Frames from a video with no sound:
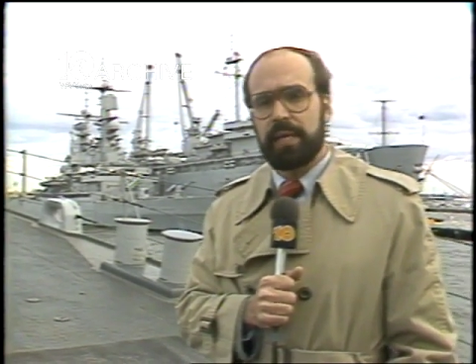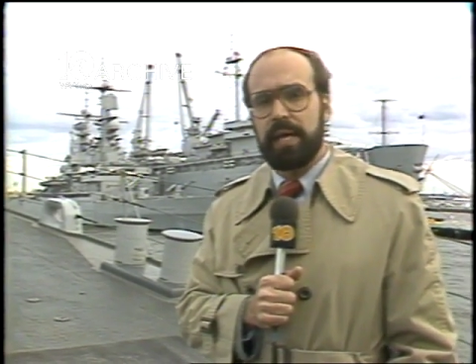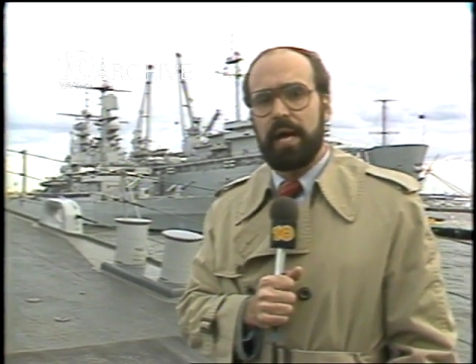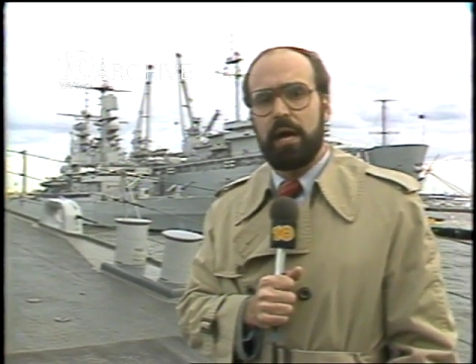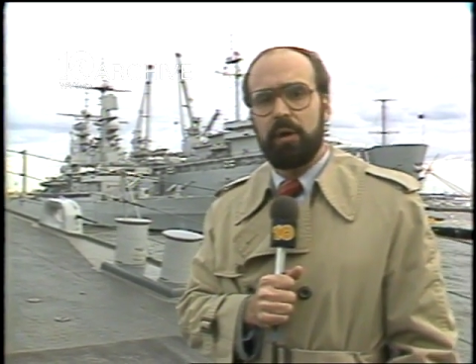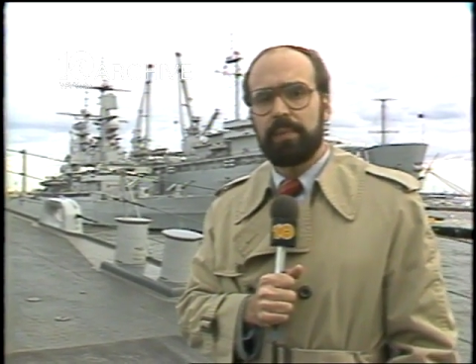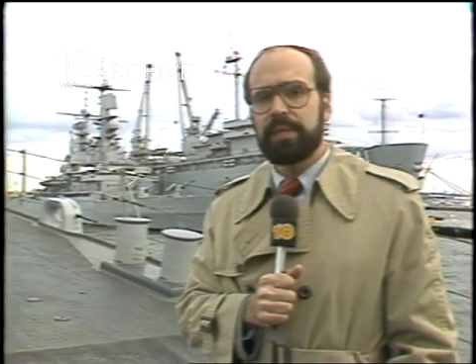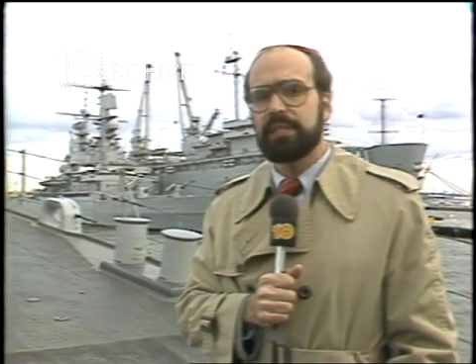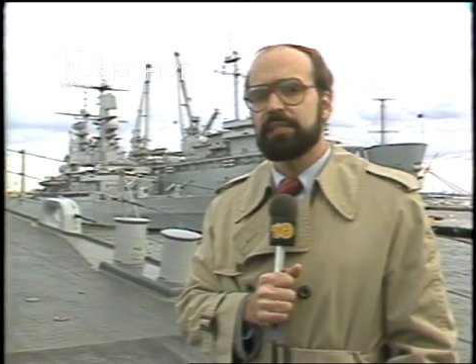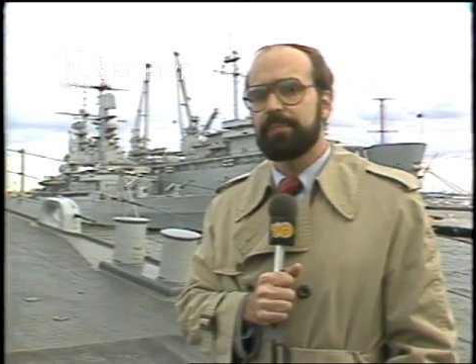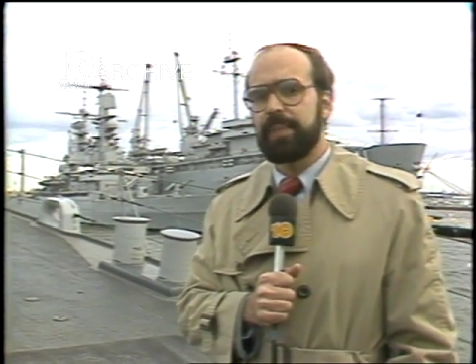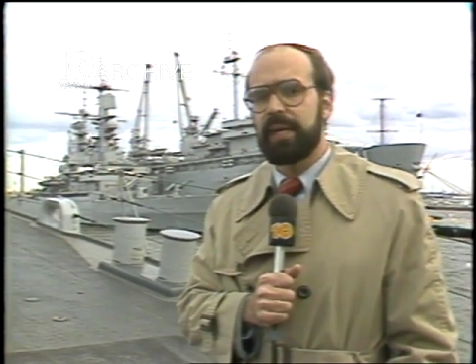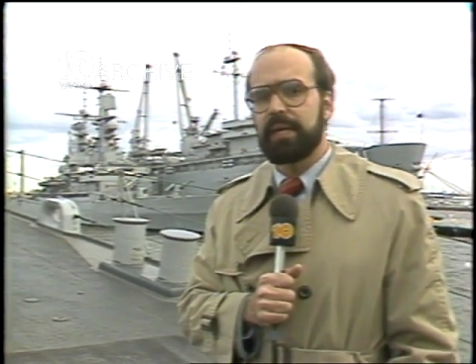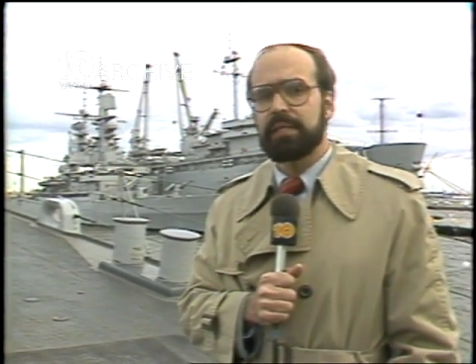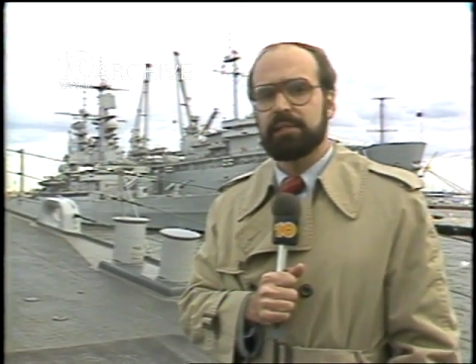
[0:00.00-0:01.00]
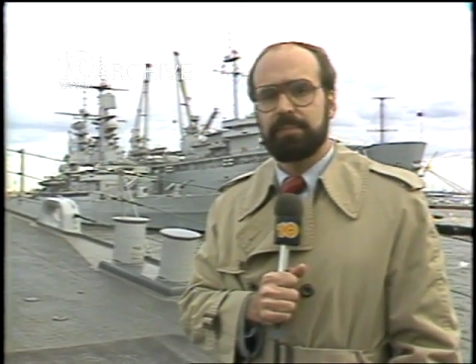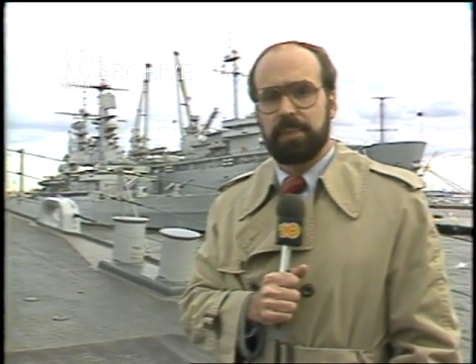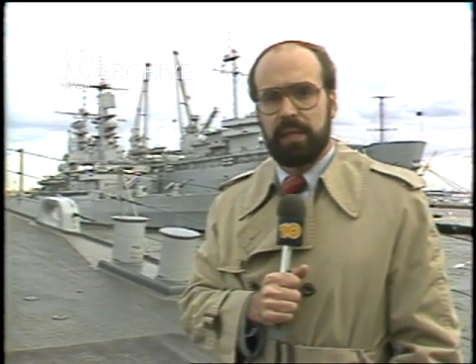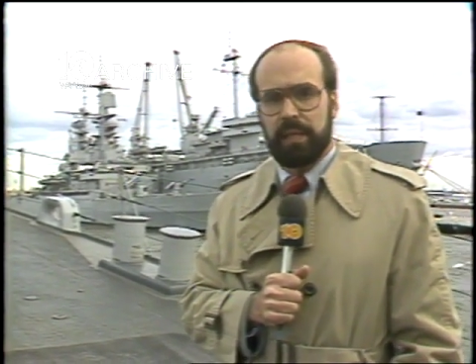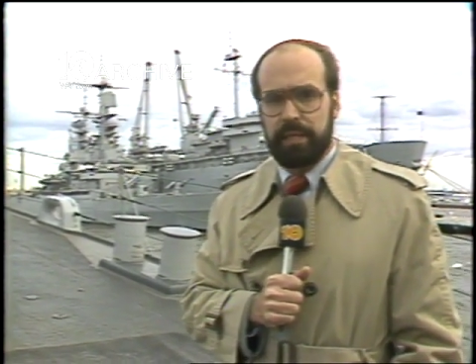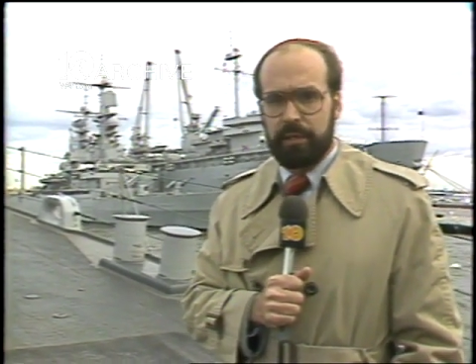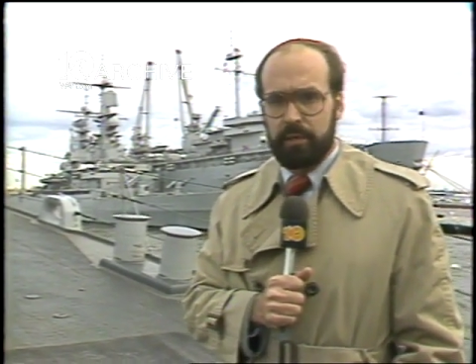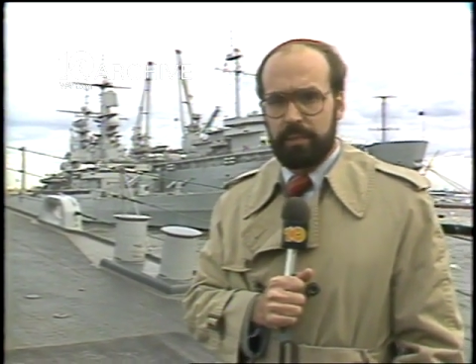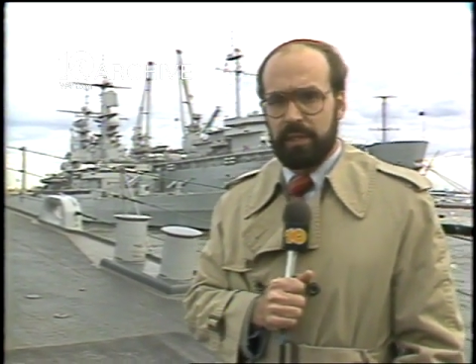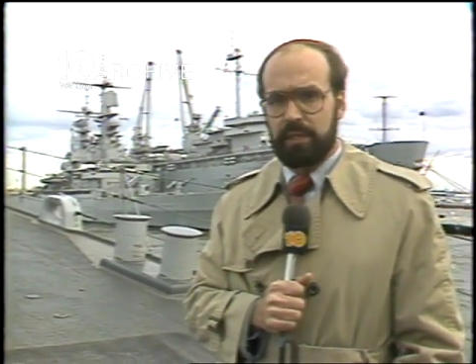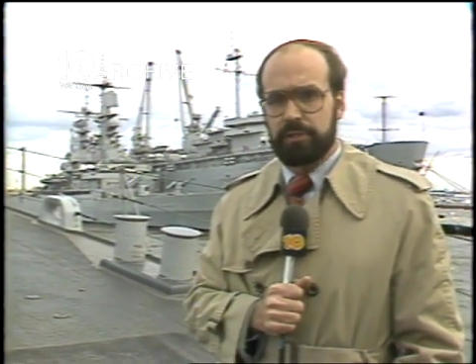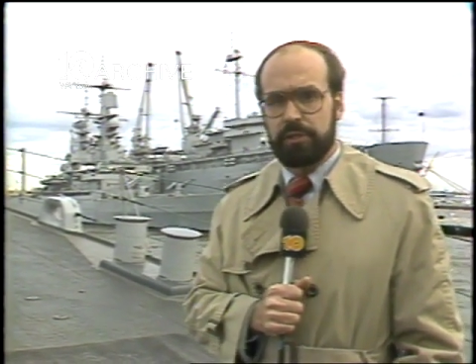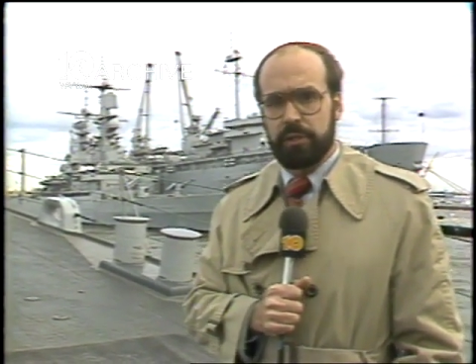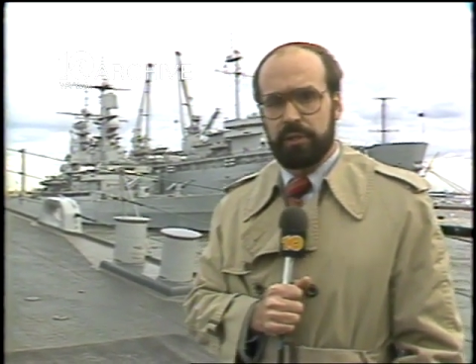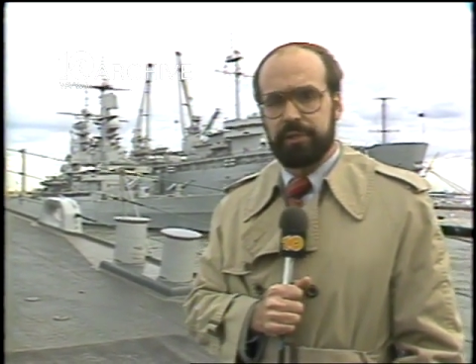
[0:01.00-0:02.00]
how many spies plague our
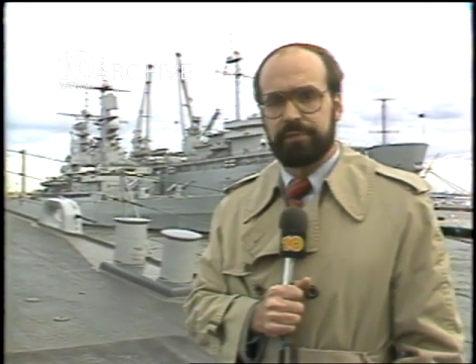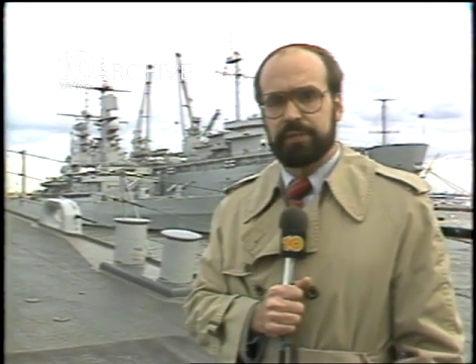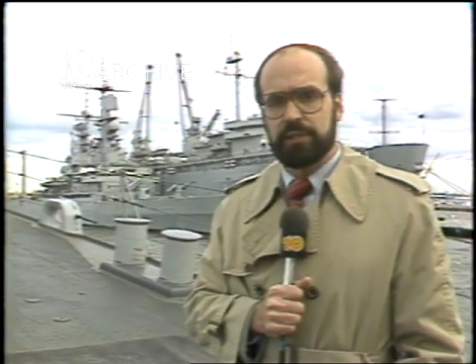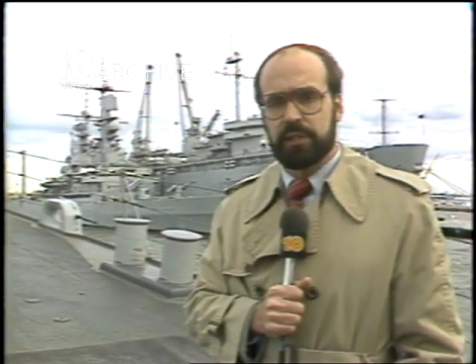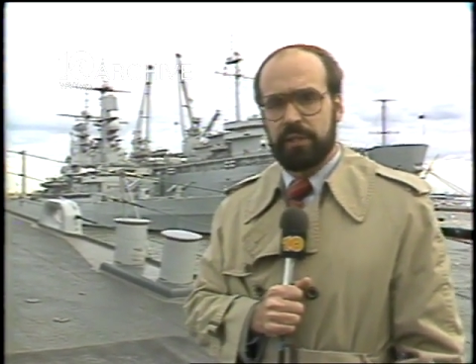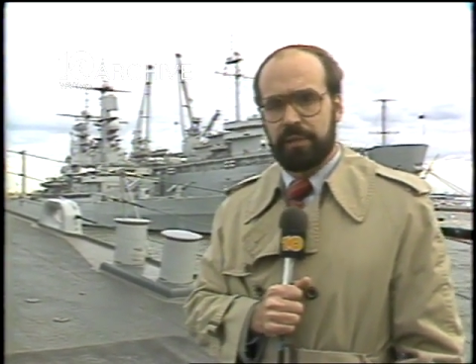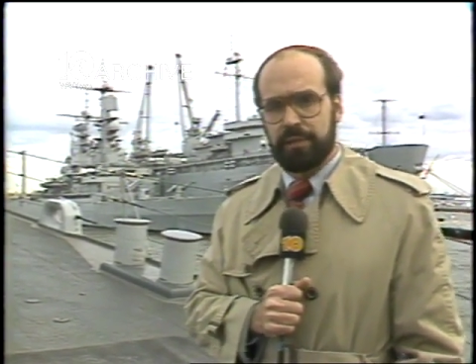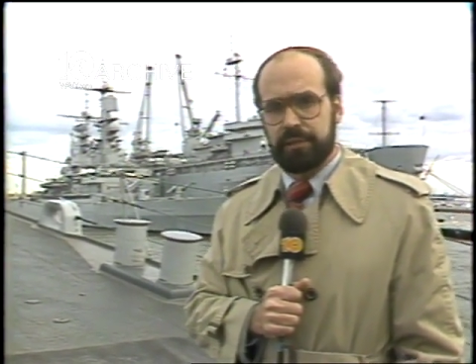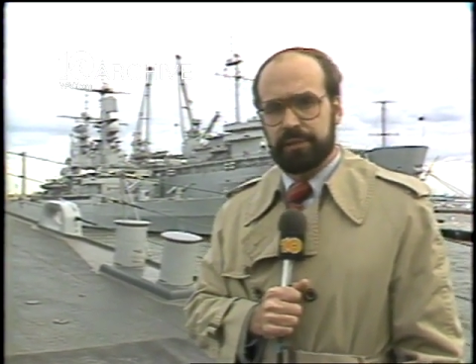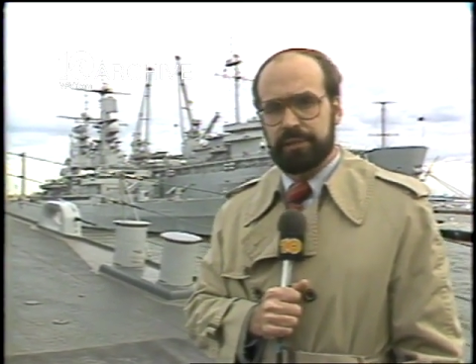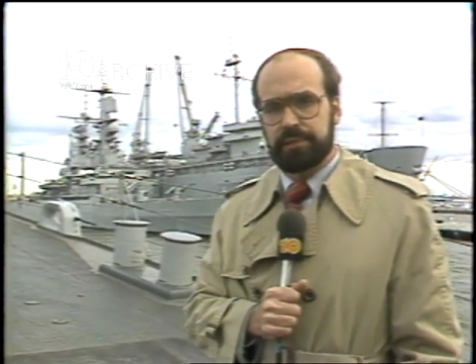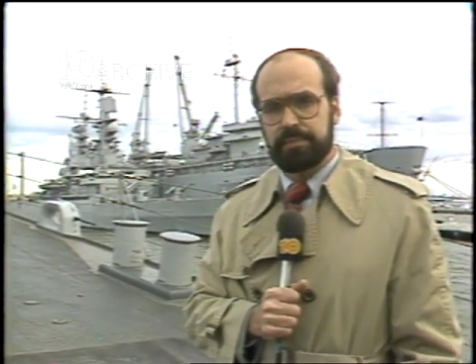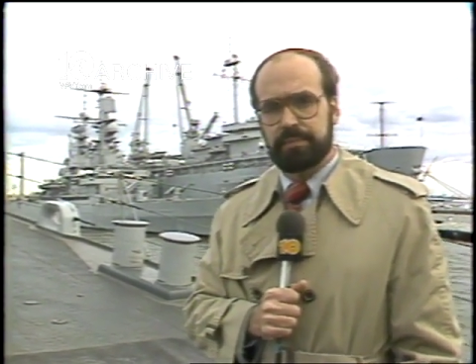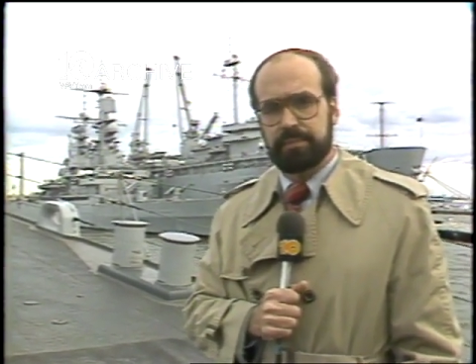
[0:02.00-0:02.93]
military facilities.